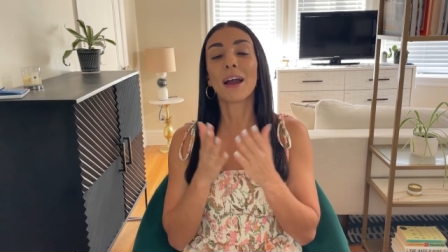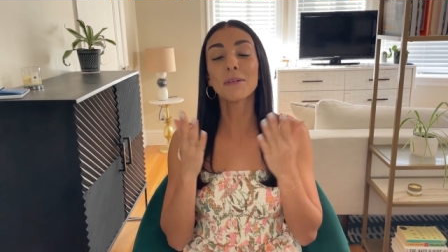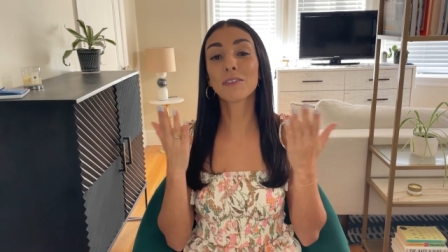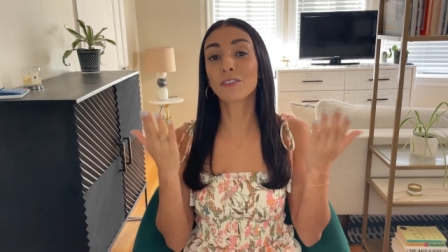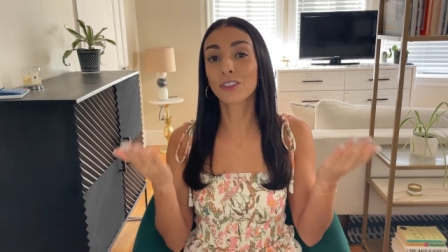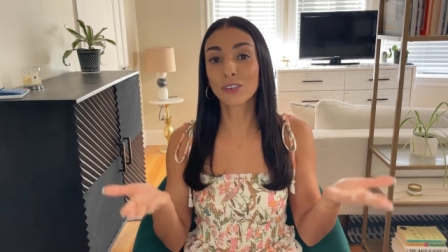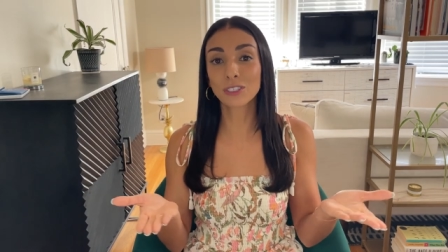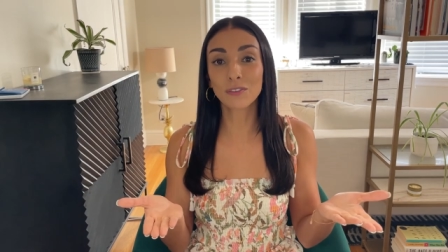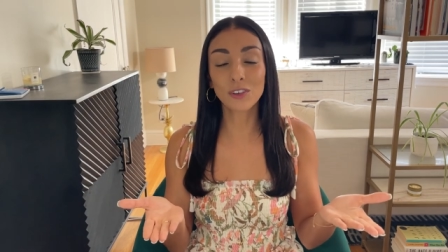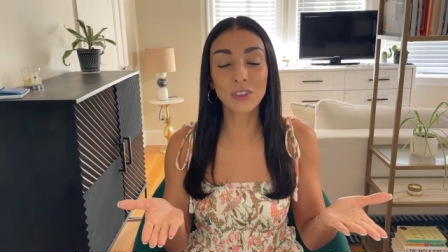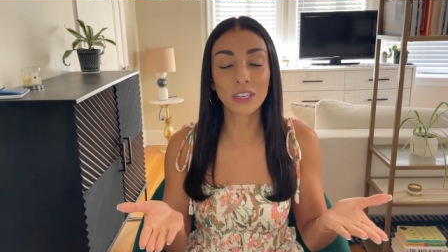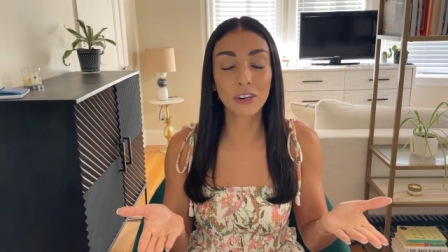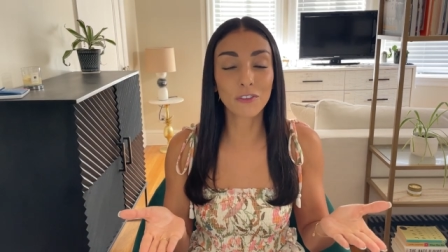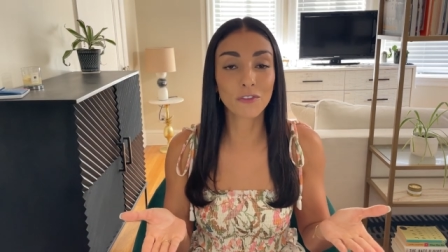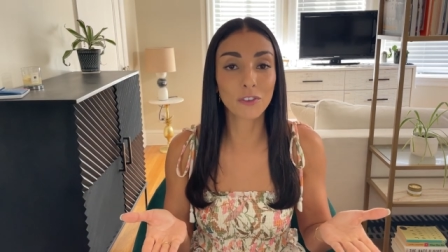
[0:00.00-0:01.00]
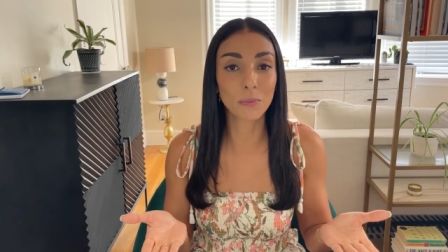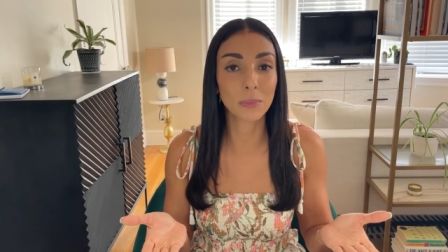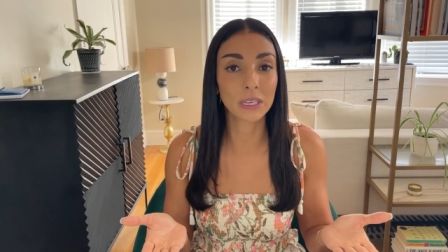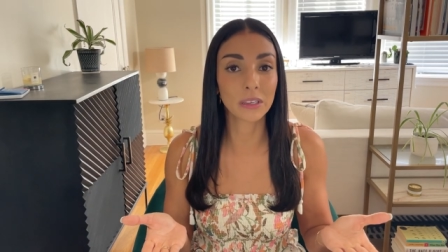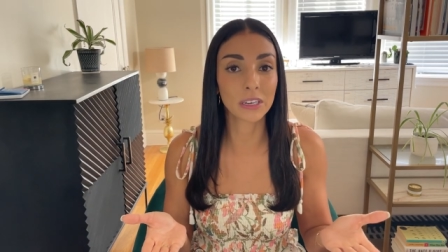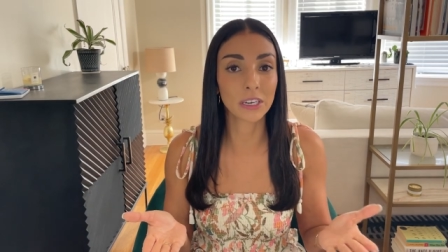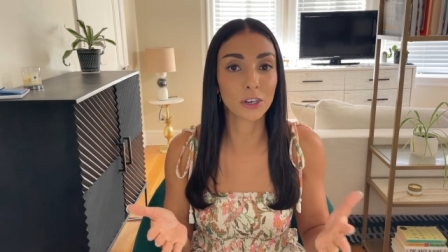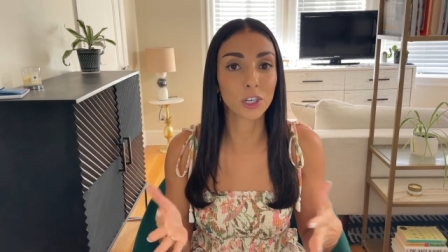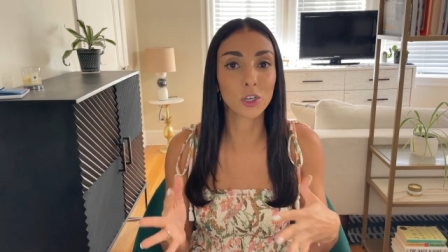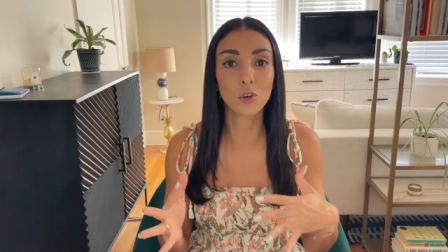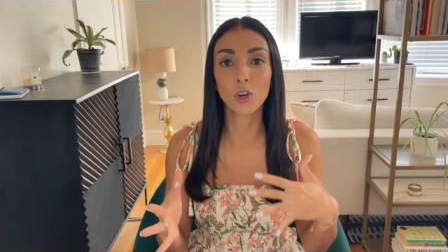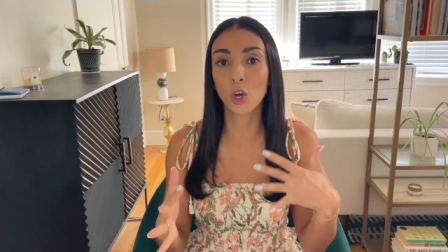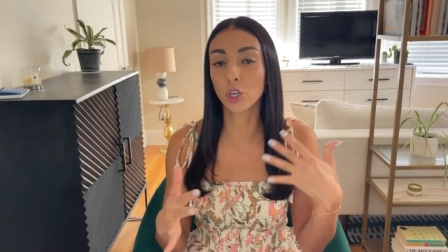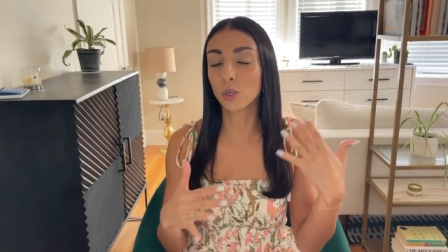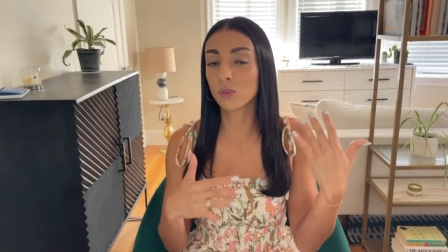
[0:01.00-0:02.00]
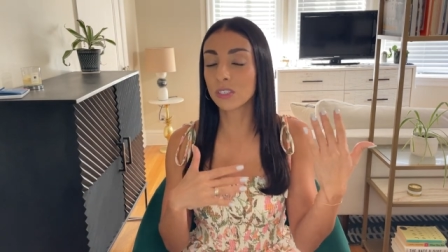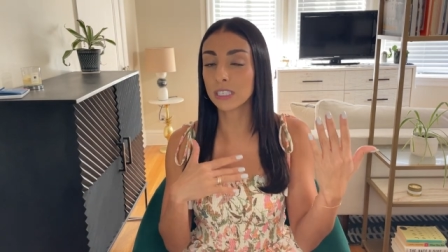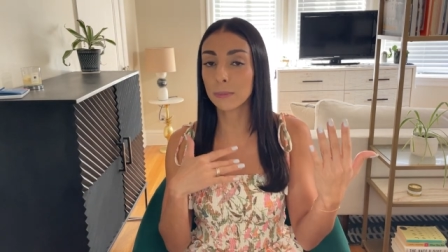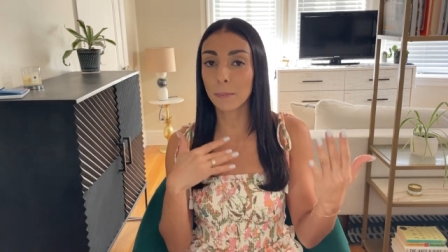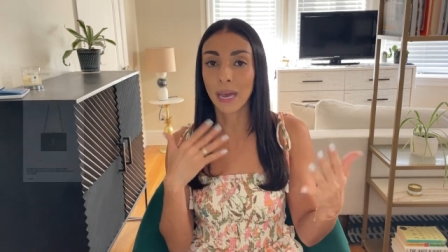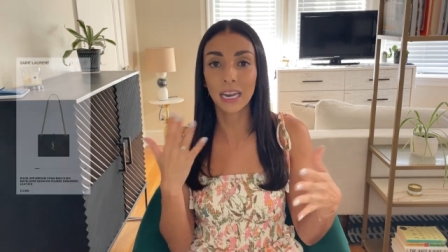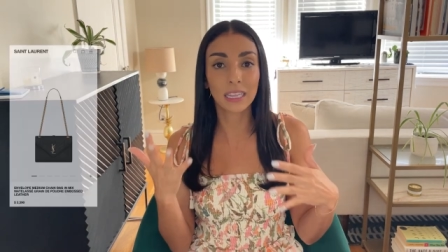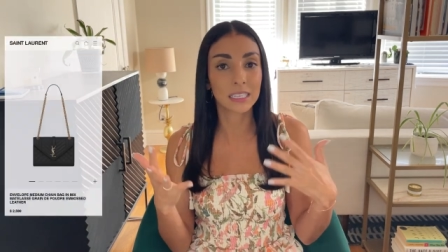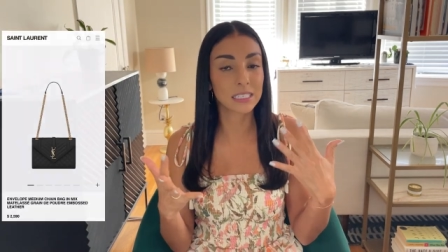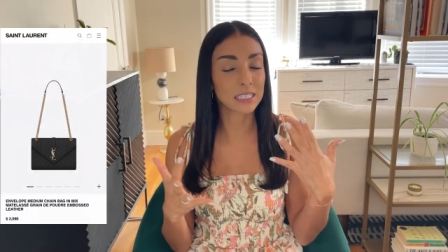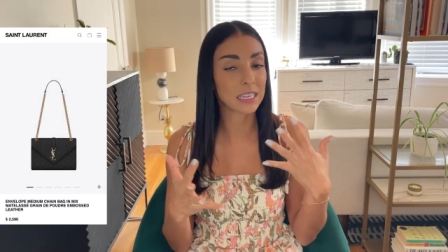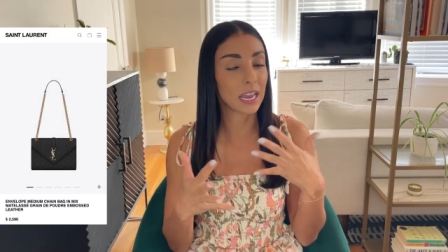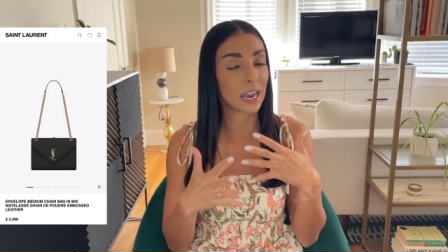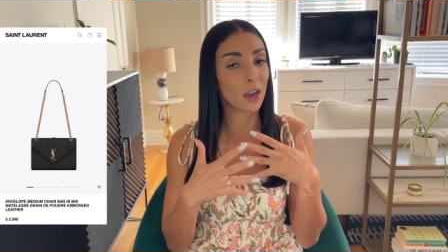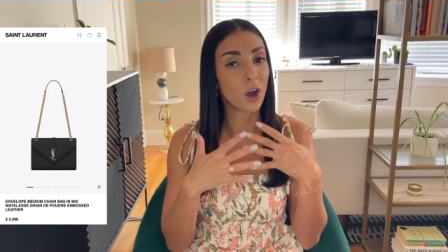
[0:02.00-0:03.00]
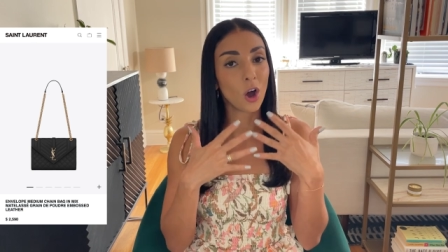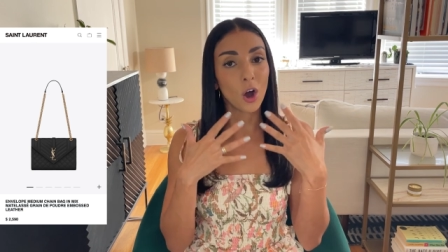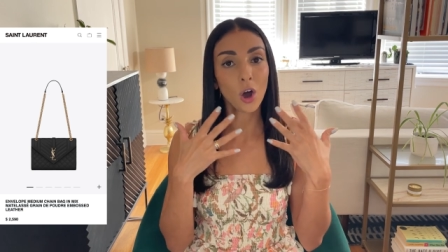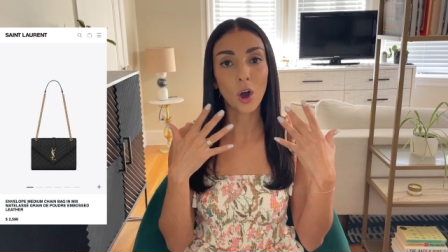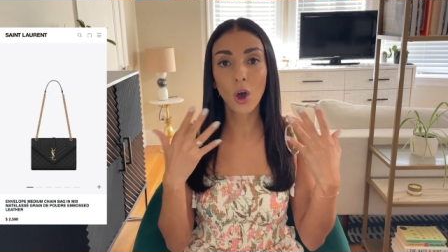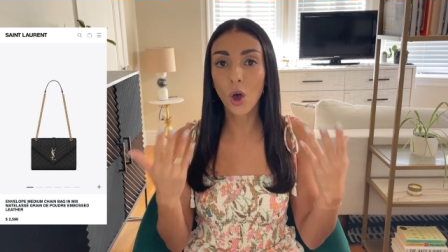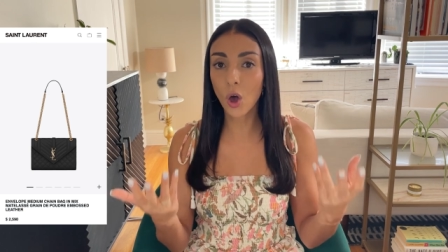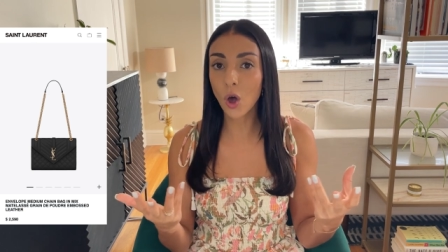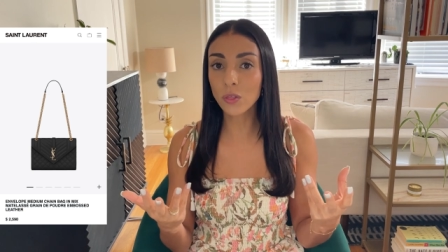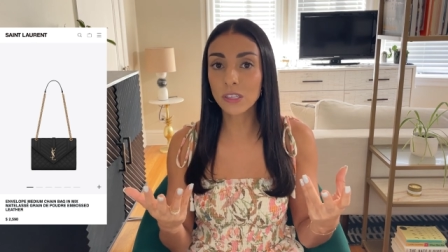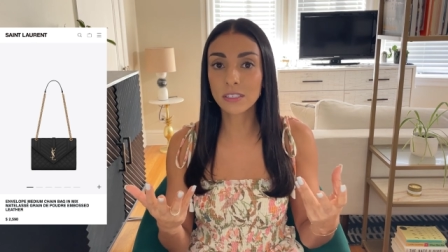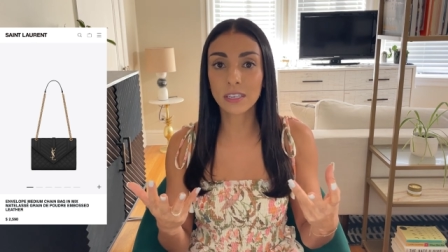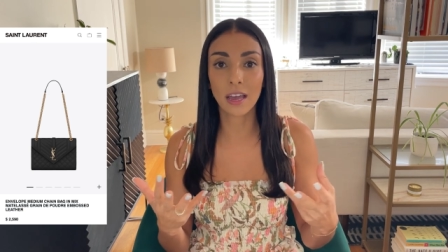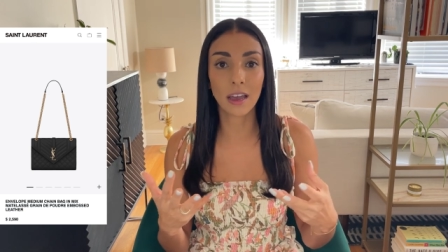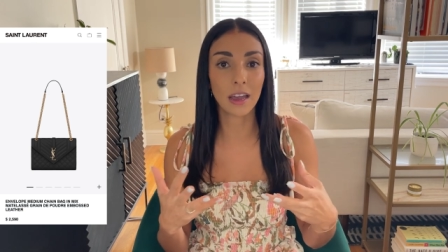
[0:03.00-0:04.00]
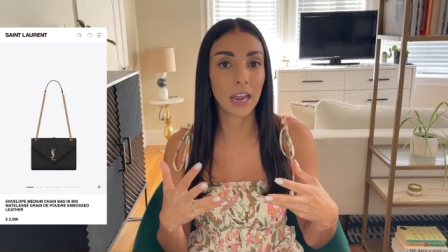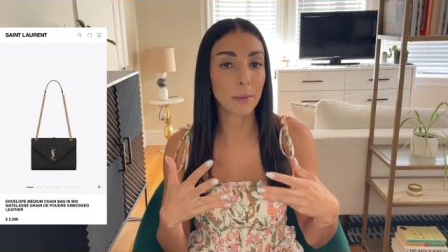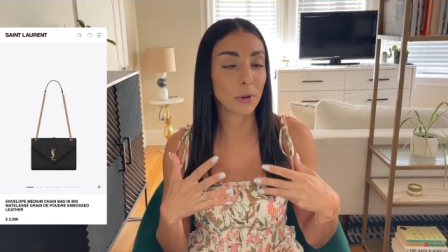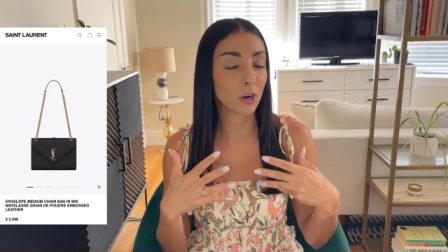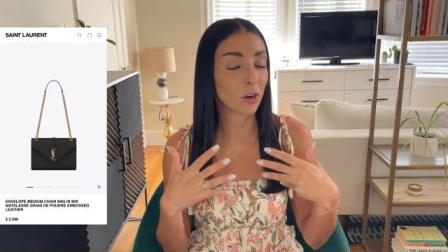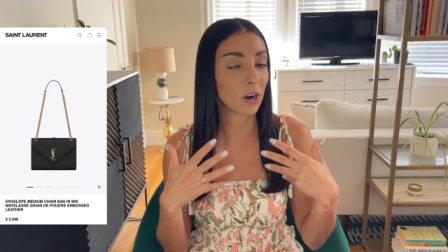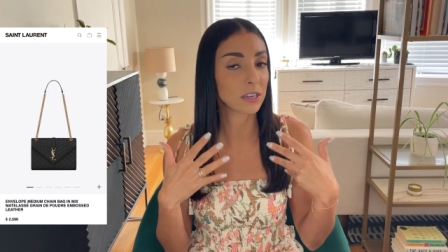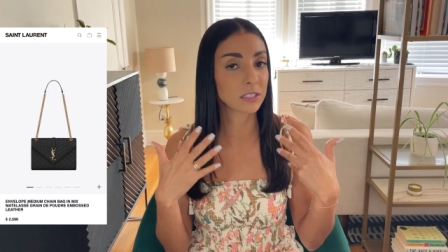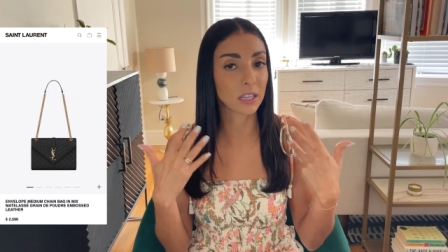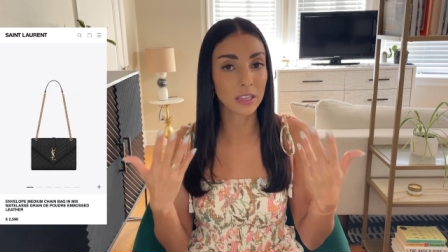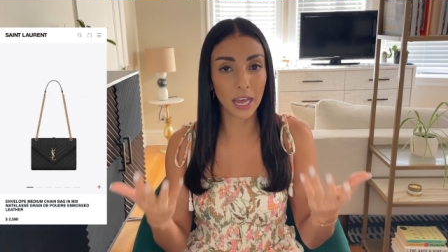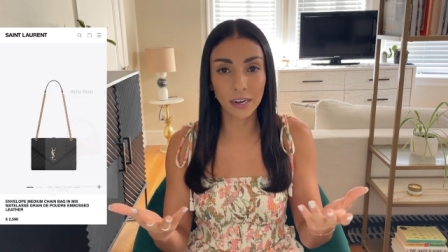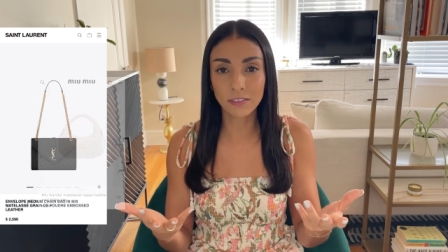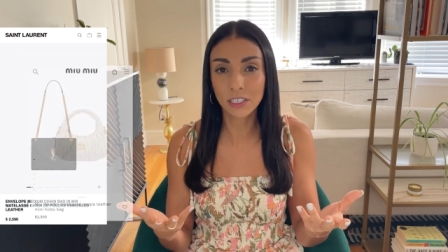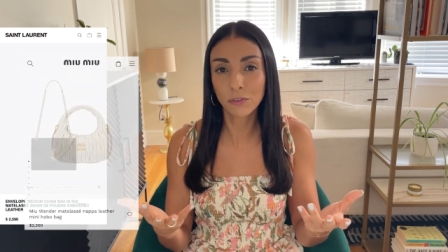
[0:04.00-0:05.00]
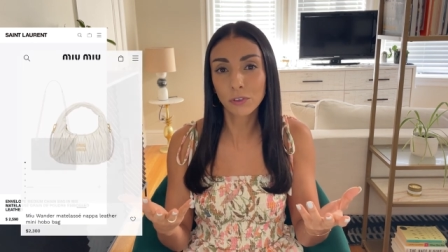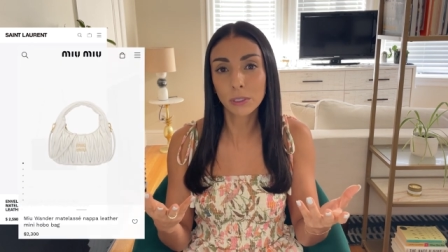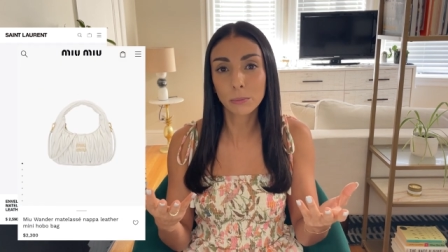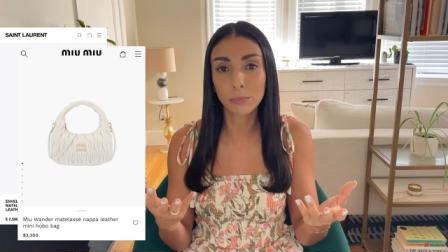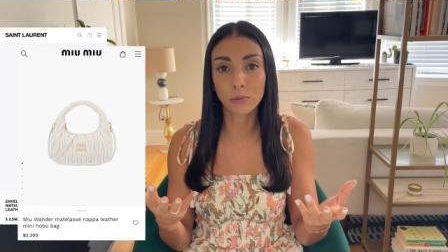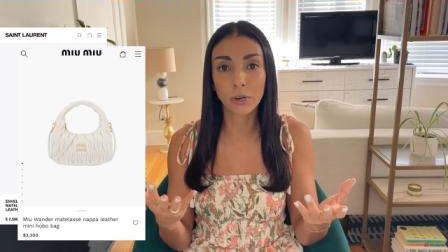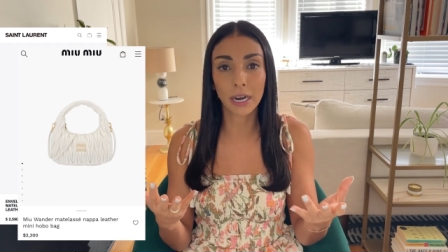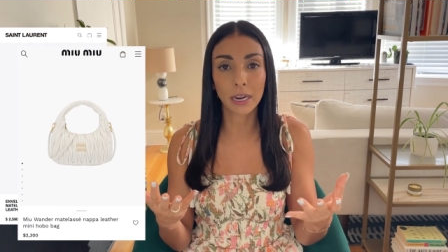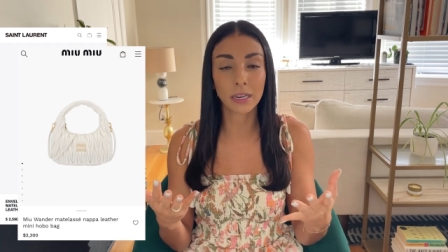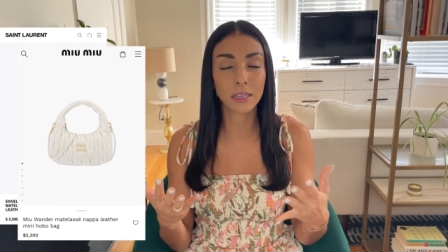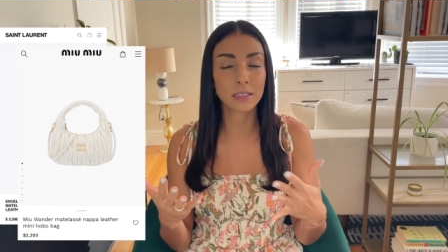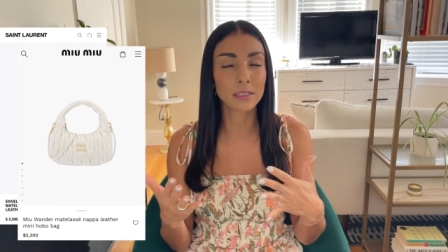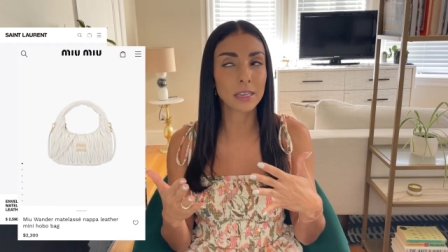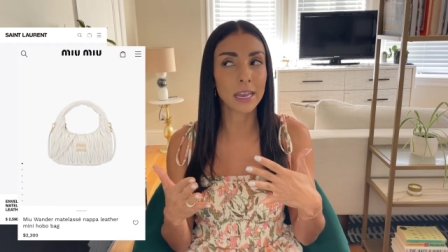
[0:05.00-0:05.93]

I mean, for those of you that are familiar, you know you see Matelassé all the time across a lot of different brands.